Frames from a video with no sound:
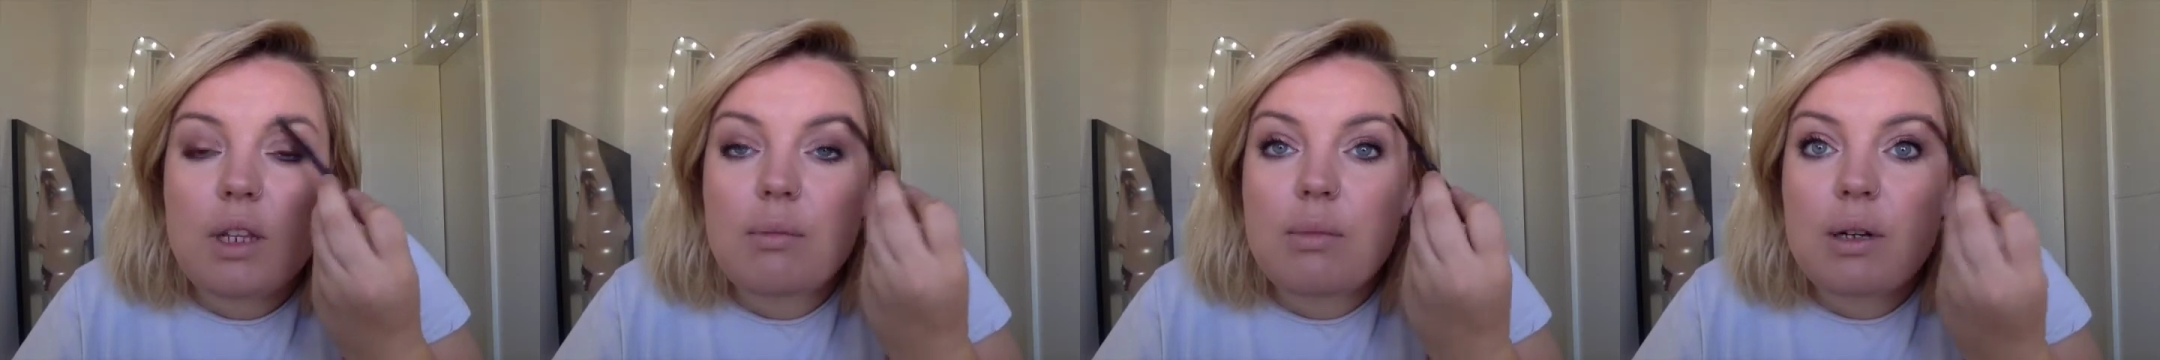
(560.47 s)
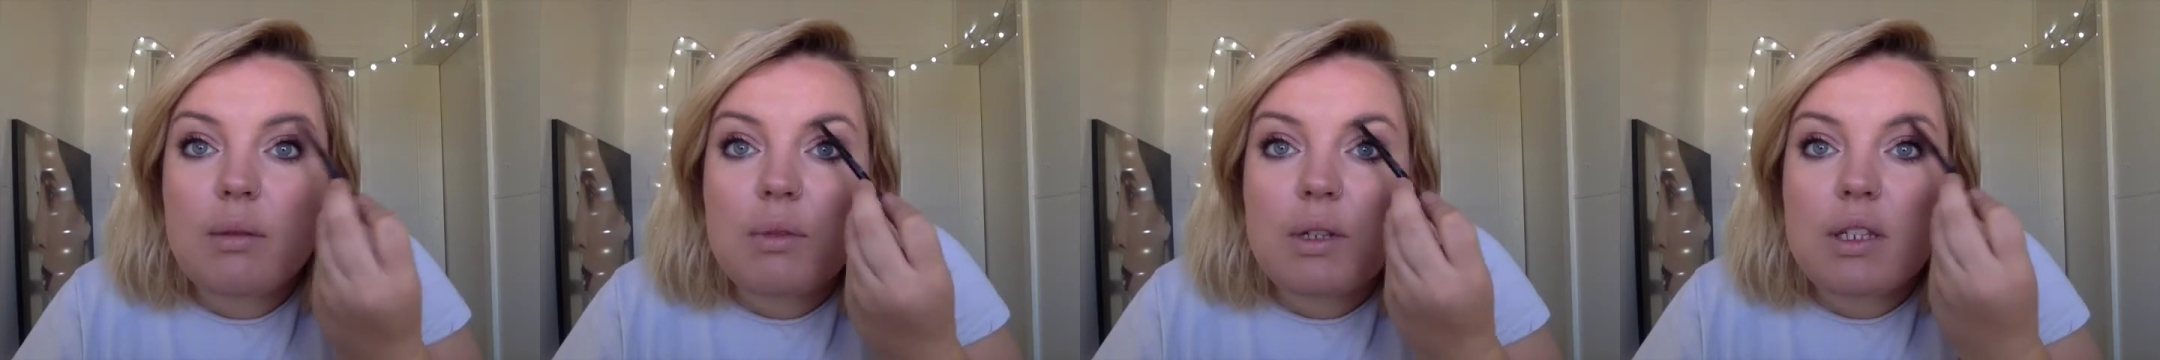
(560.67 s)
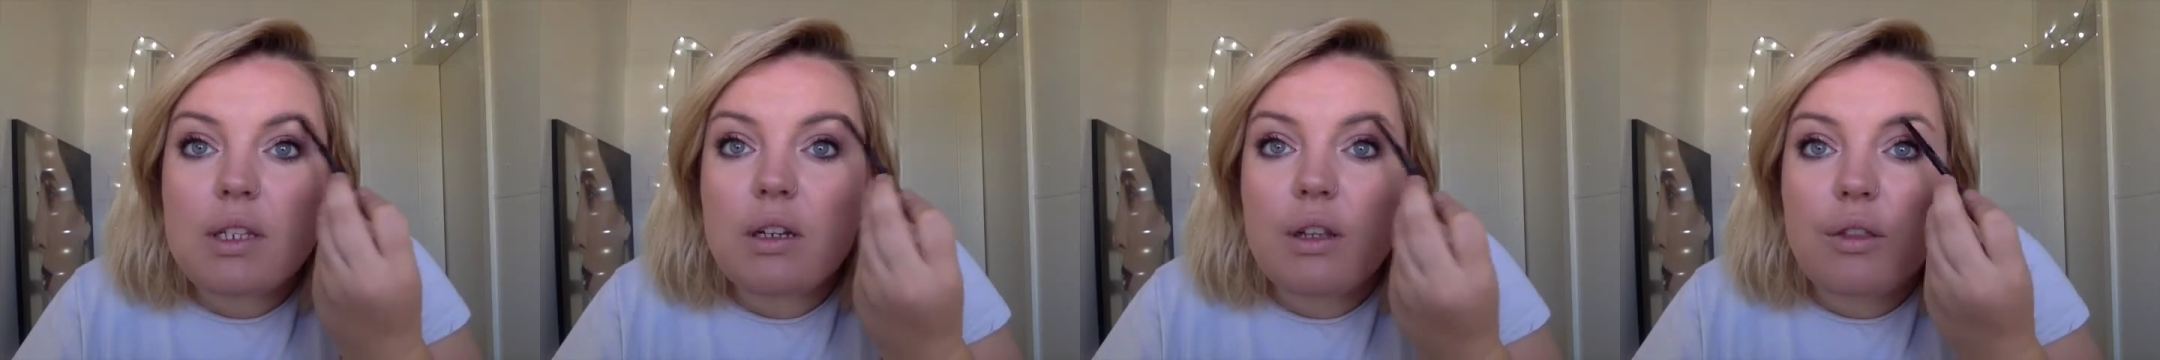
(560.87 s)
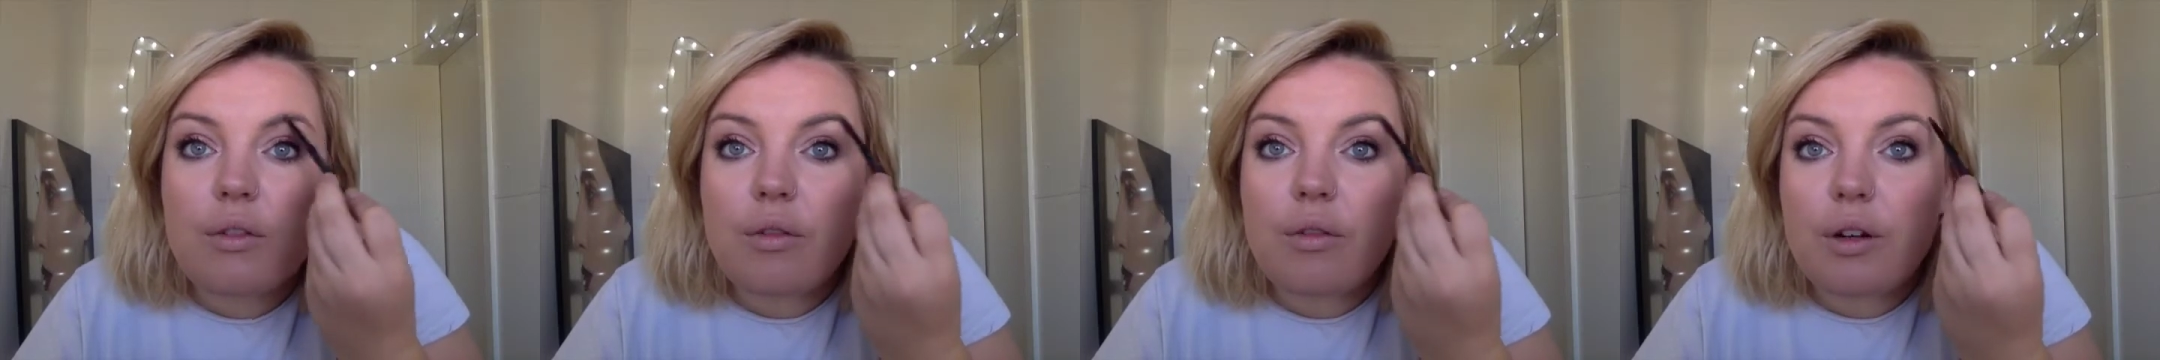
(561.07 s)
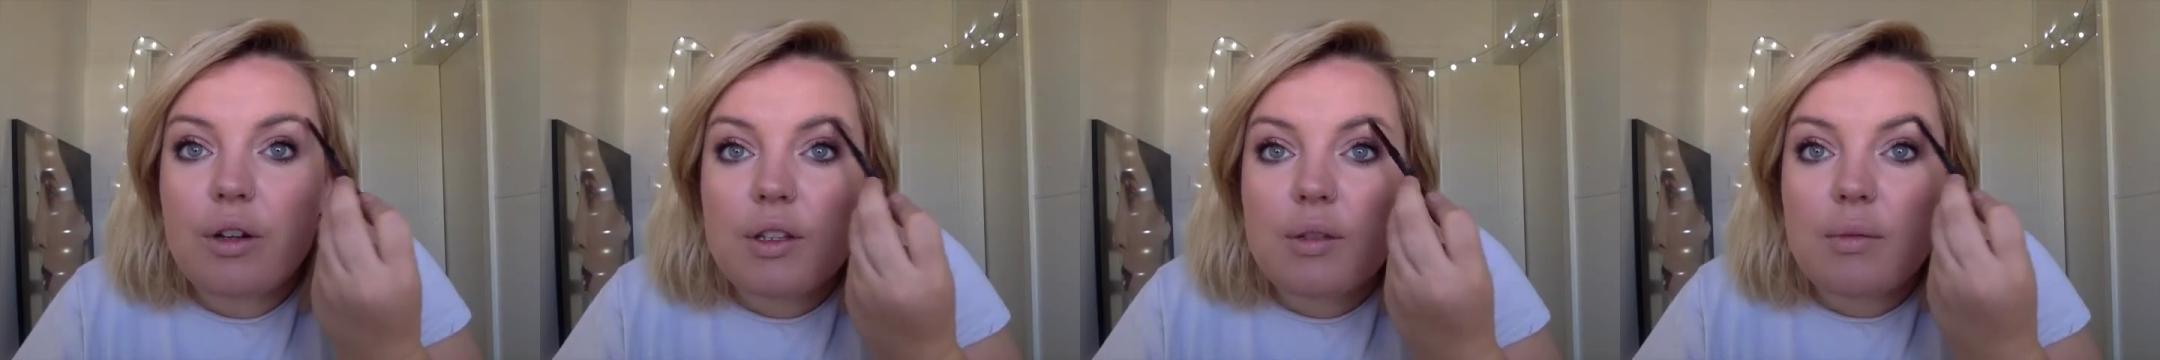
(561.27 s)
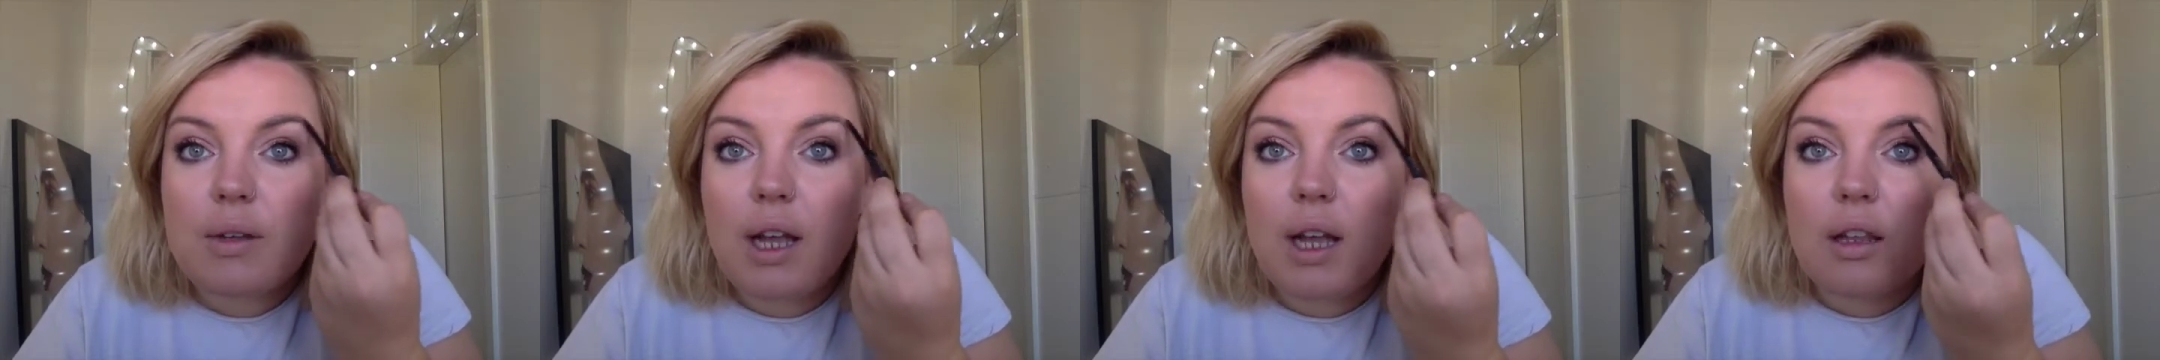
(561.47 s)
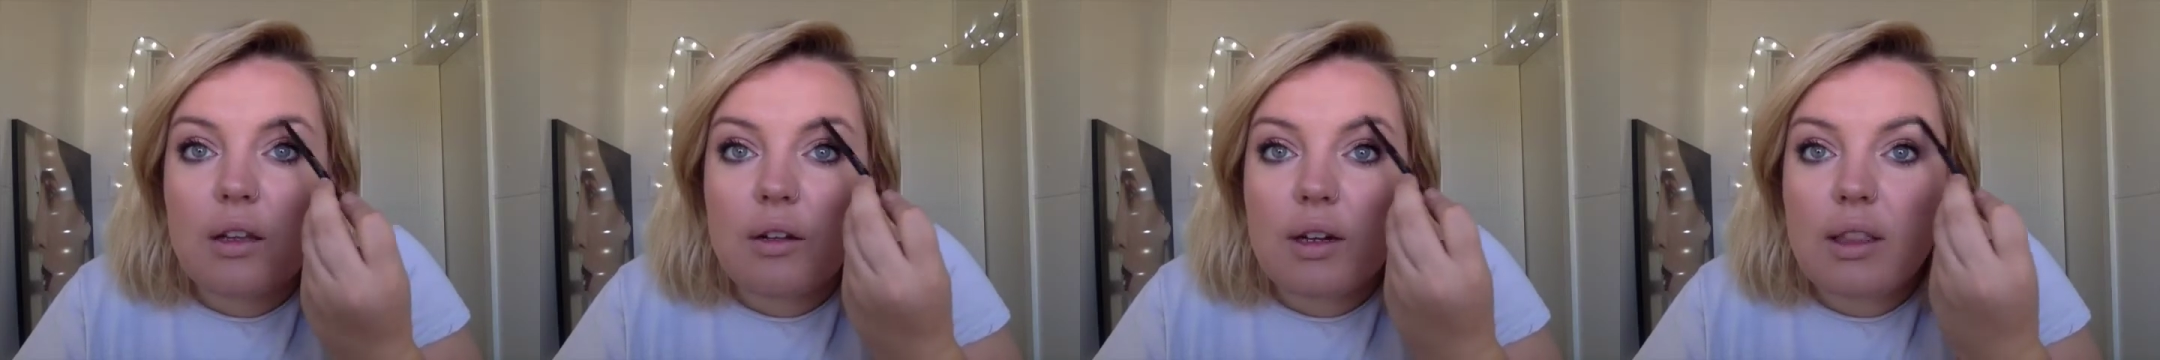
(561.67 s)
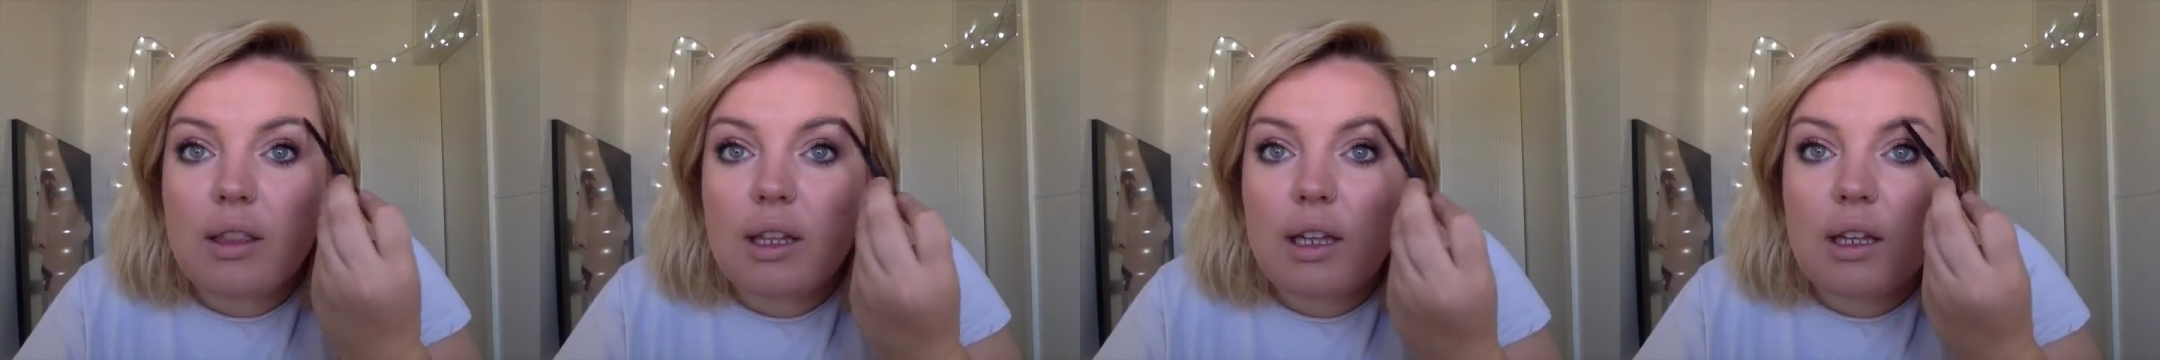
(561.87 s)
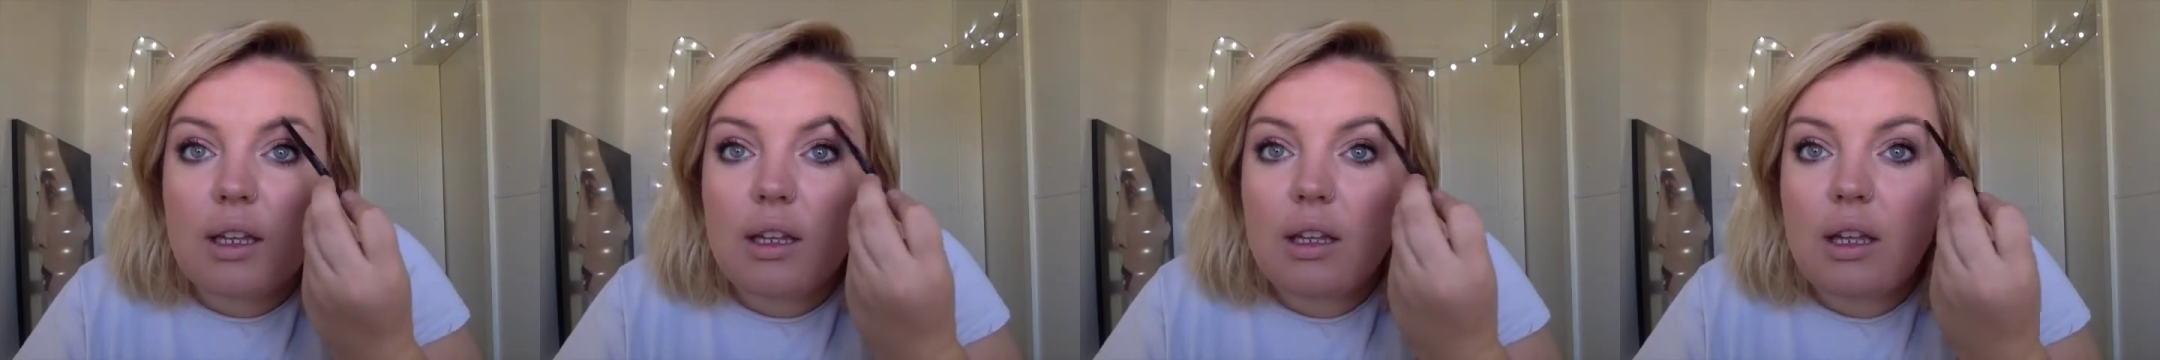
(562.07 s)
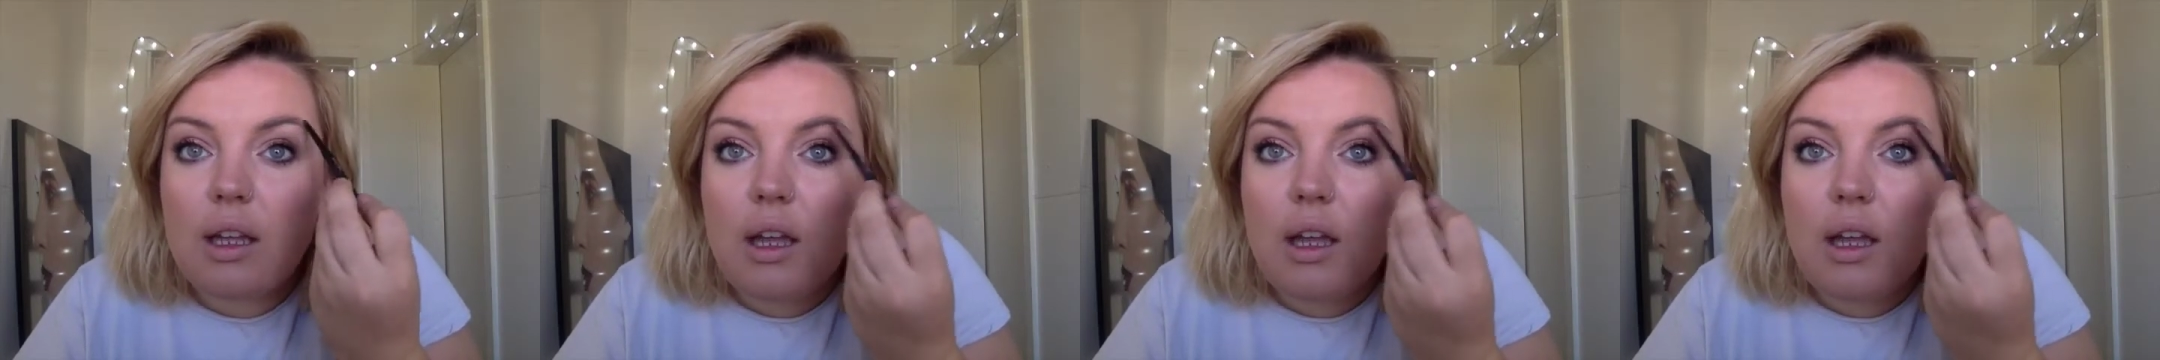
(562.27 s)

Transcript: but I'm just going to throw some colour in there.